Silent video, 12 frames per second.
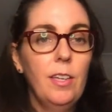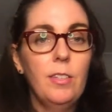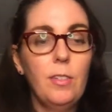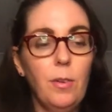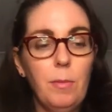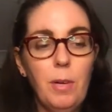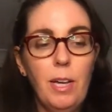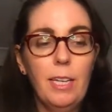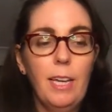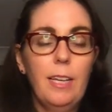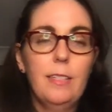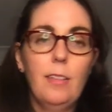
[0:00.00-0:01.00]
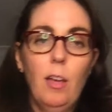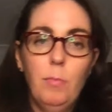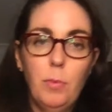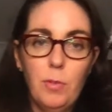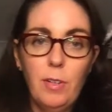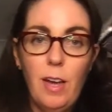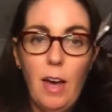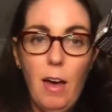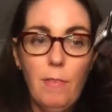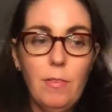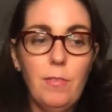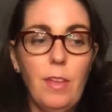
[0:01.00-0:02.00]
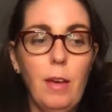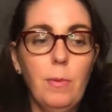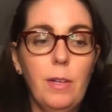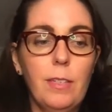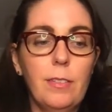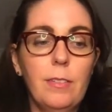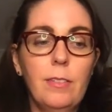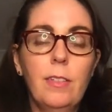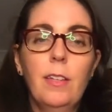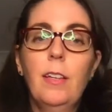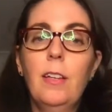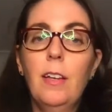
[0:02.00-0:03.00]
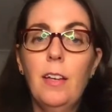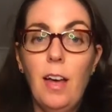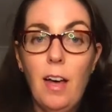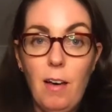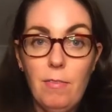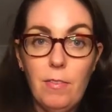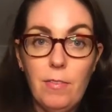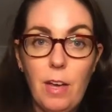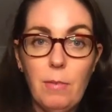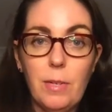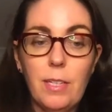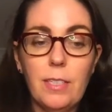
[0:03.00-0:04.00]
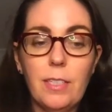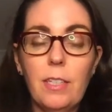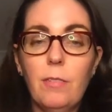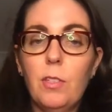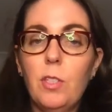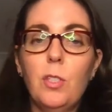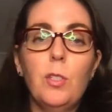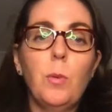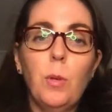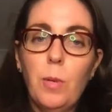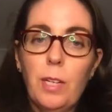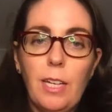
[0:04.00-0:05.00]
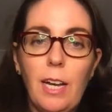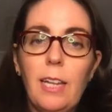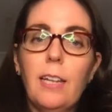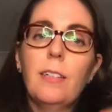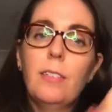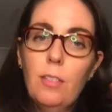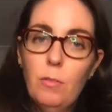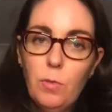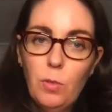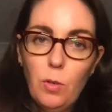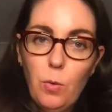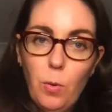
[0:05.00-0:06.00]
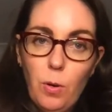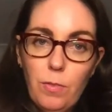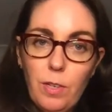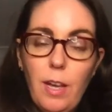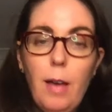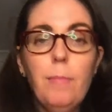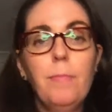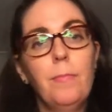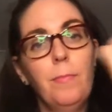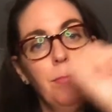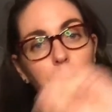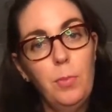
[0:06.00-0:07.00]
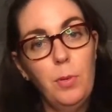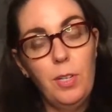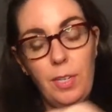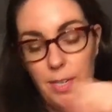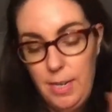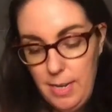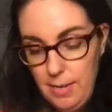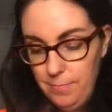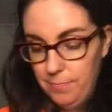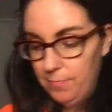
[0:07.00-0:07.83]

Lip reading: So in my case, I put half of that one, half of that one. If you're just doing one color, you fill the 1/4 cup, put it in here,